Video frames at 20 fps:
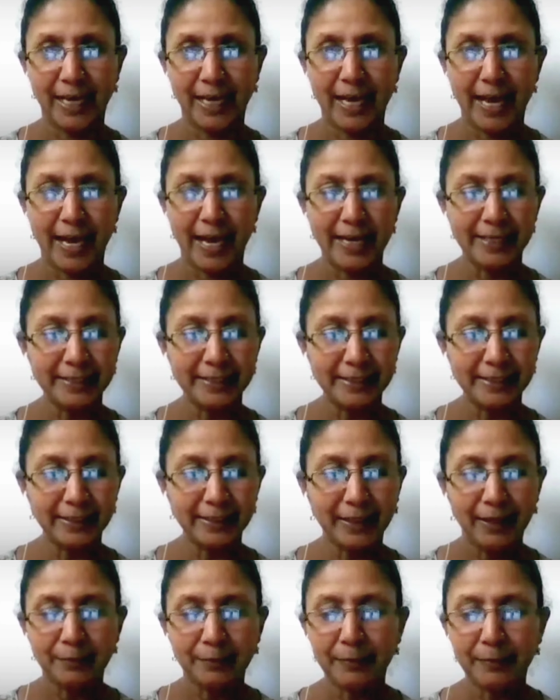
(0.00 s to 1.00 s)
And
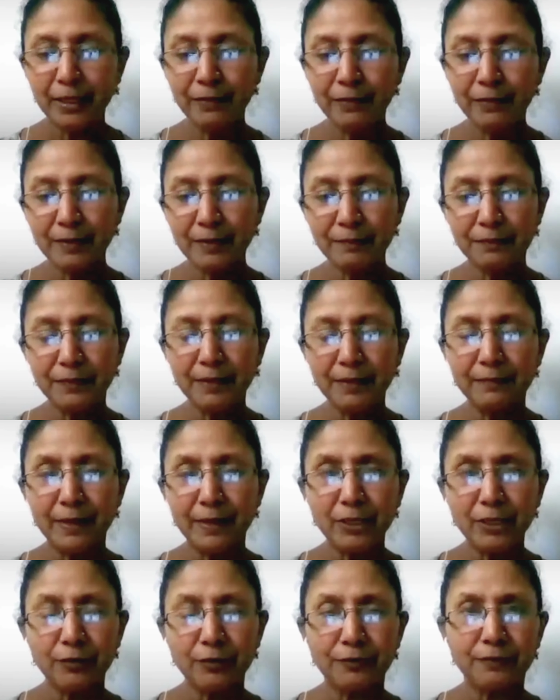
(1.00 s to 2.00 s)
many of them feel
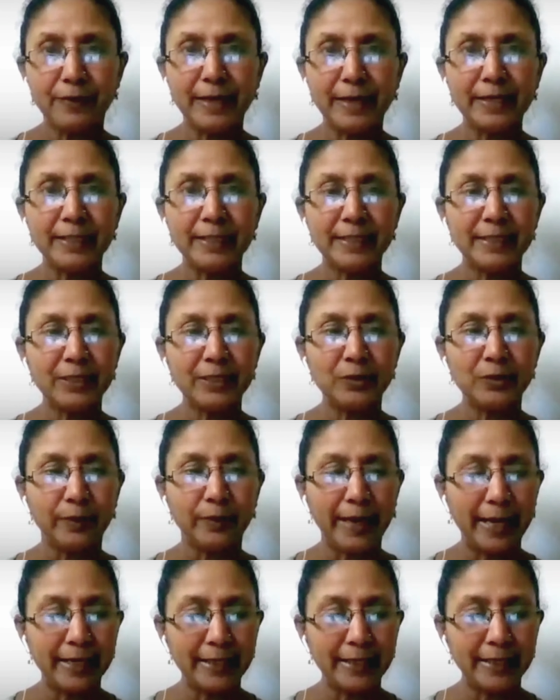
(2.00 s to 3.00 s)
very offended
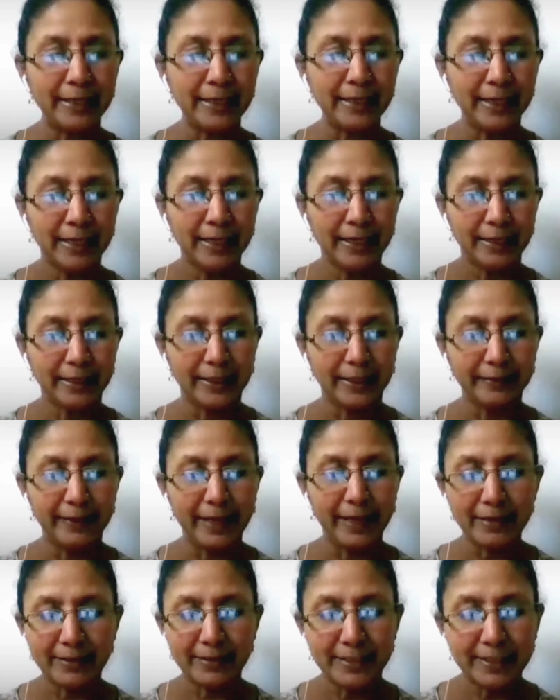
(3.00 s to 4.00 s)
when
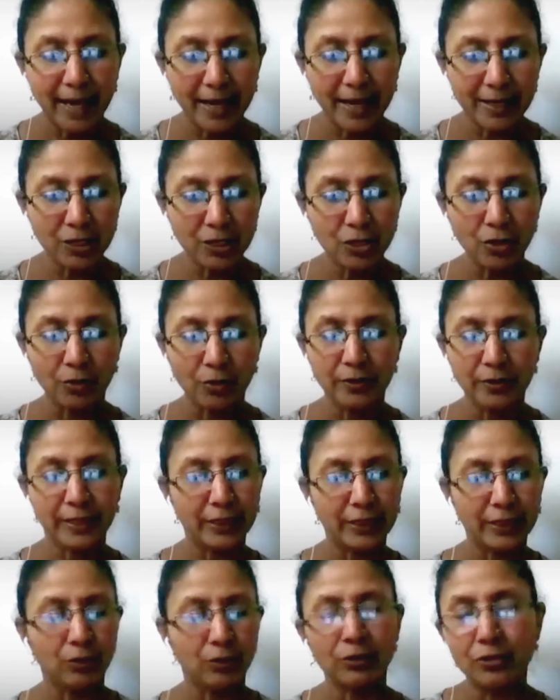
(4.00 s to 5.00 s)
their son or their
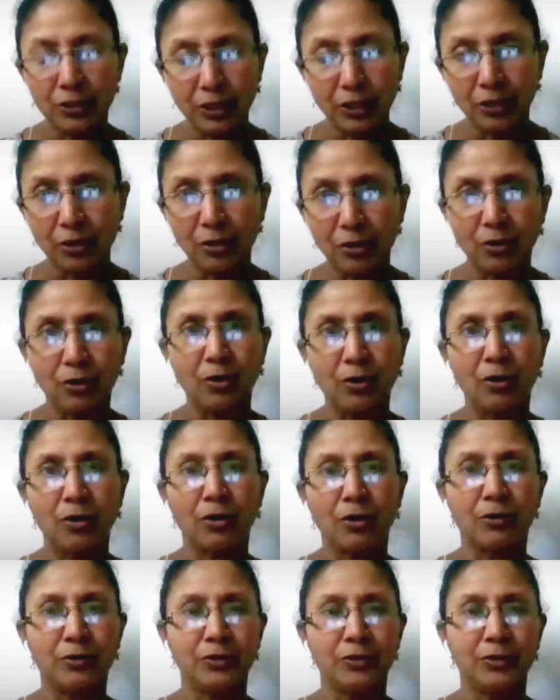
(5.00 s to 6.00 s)
daughter-in-law
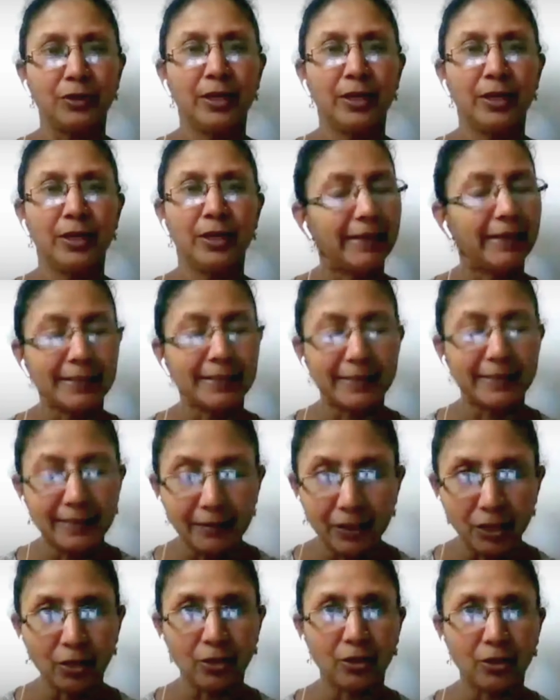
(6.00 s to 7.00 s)
or their
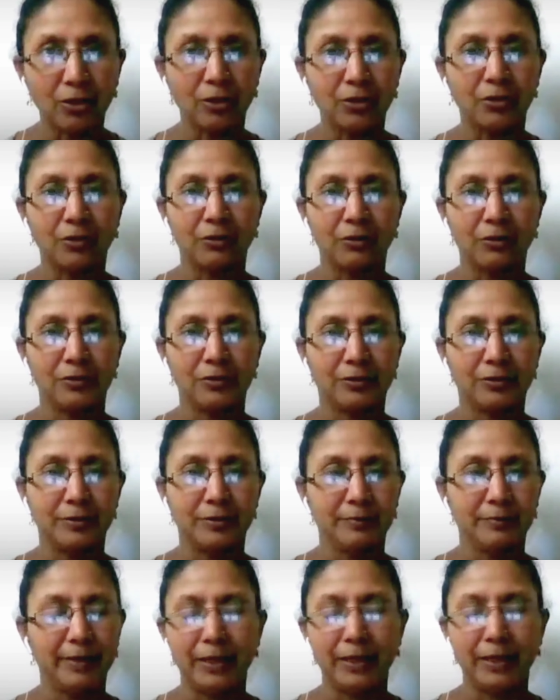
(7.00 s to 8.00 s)
son-in-law or
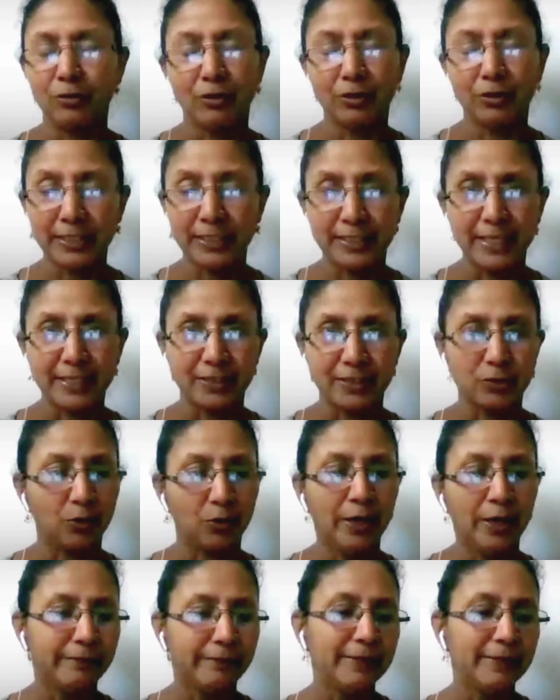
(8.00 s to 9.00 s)
their daughter says, no,
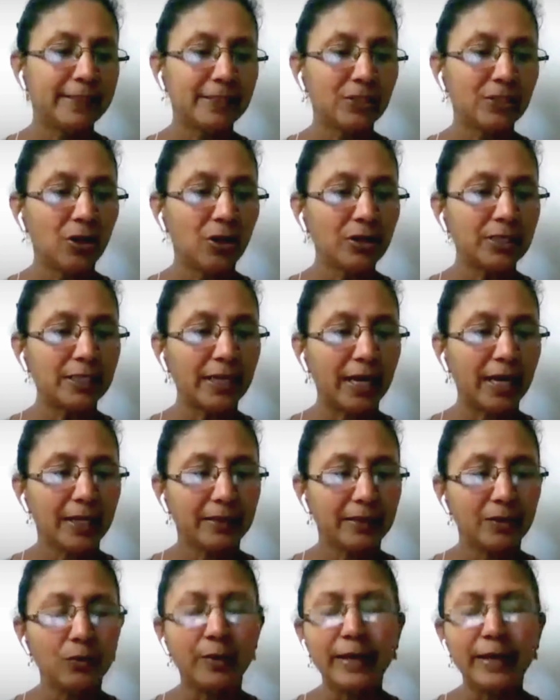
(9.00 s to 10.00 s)
this is not
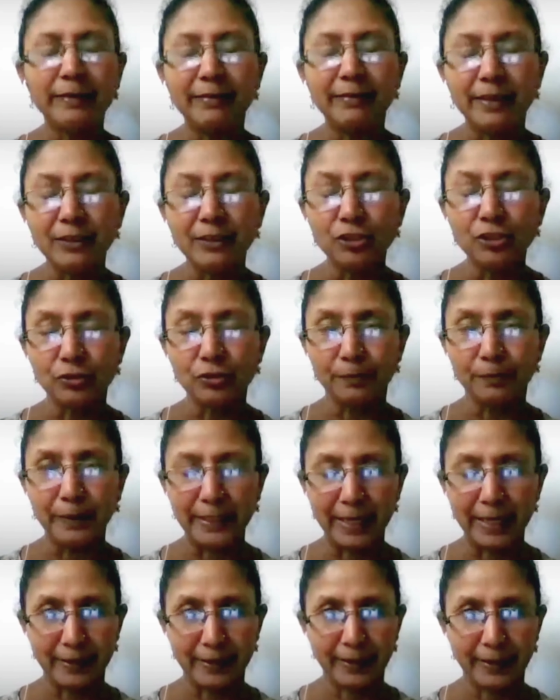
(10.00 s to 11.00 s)
the way things should be
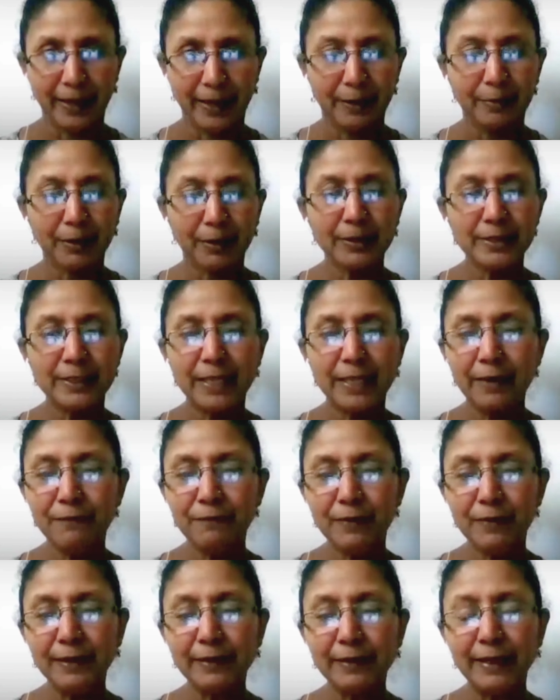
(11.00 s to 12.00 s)
done, because they
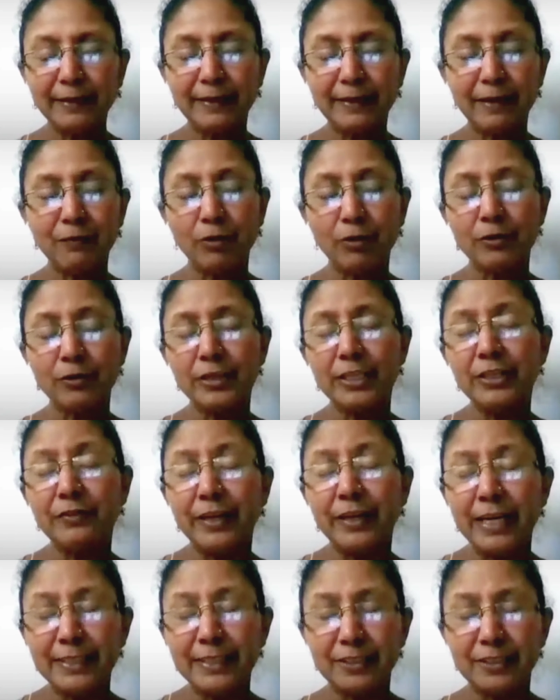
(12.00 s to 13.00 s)
feel that they've already
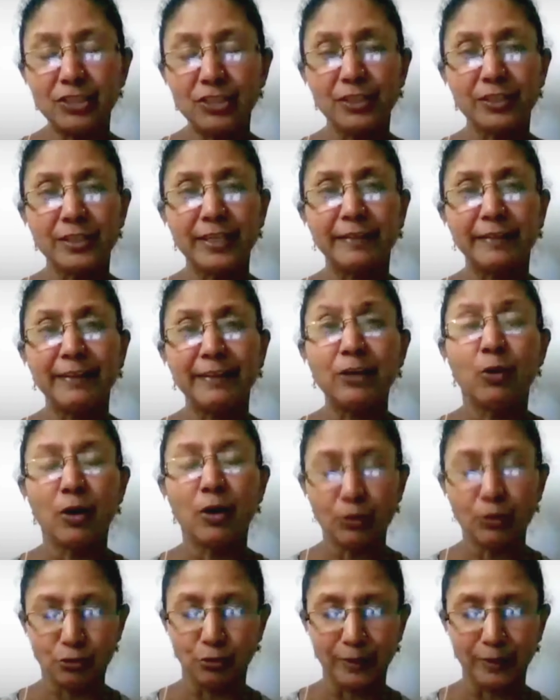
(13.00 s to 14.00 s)
raised children and they know how
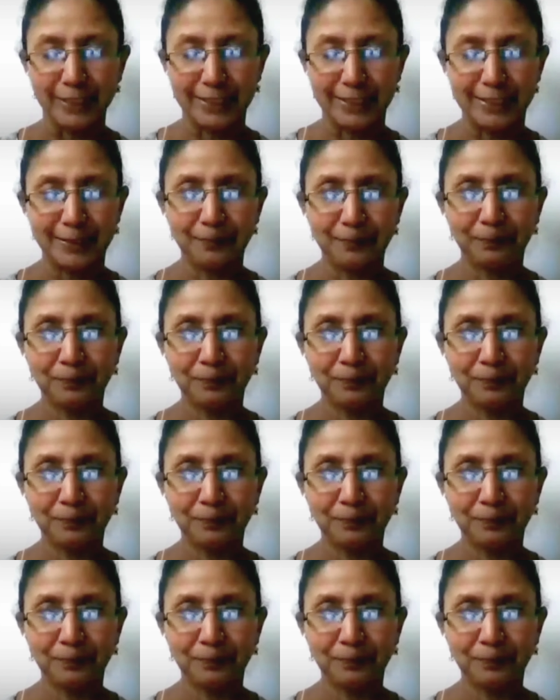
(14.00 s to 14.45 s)
to do it.